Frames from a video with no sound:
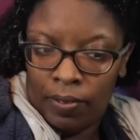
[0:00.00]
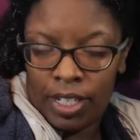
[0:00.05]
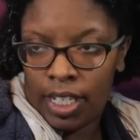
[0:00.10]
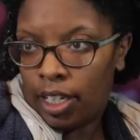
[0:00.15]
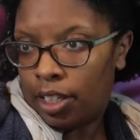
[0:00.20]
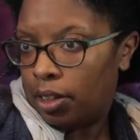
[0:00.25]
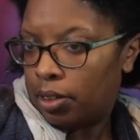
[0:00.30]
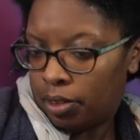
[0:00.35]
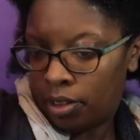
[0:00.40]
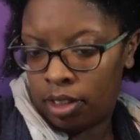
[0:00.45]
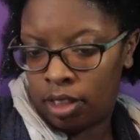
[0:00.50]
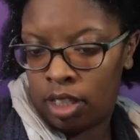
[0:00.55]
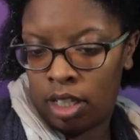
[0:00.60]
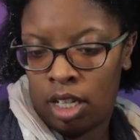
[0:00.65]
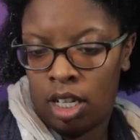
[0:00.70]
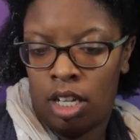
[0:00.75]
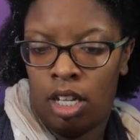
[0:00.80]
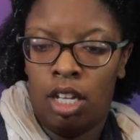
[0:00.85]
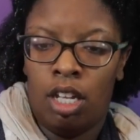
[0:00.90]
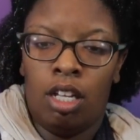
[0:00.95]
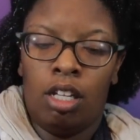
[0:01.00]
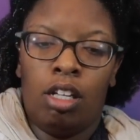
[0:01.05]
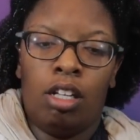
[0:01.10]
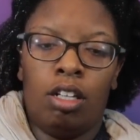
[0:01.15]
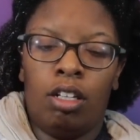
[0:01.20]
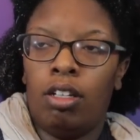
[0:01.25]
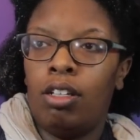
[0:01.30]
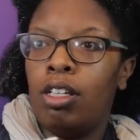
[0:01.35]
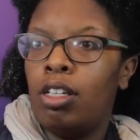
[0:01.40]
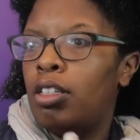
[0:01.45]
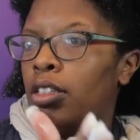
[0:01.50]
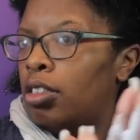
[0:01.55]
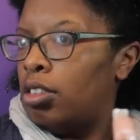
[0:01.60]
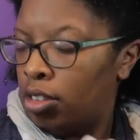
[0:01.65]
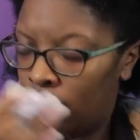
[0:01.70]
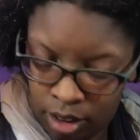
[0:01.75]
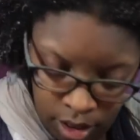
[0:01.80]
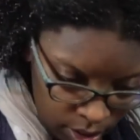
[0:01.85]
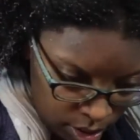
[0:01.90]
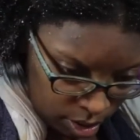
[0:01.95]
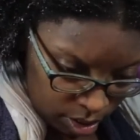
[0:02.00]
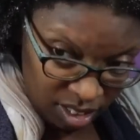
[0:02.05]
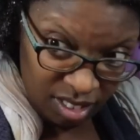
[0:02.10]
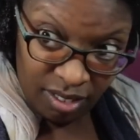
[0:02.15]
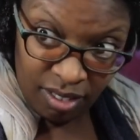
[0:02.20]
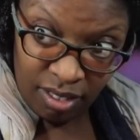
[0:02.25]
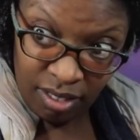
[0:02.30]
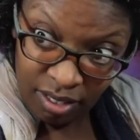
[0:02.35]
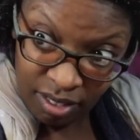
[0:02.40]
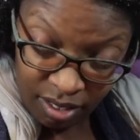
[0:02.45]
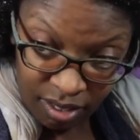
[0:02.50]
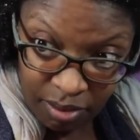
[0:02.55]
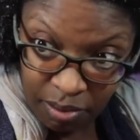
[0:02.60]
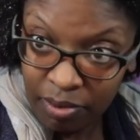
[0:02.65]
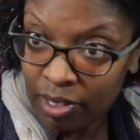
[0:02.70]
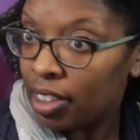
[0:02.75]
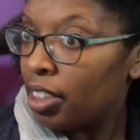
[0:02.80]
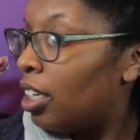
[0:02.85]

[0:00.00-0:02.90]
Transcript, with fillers: it, but it's great as a backup leave-in conditioner for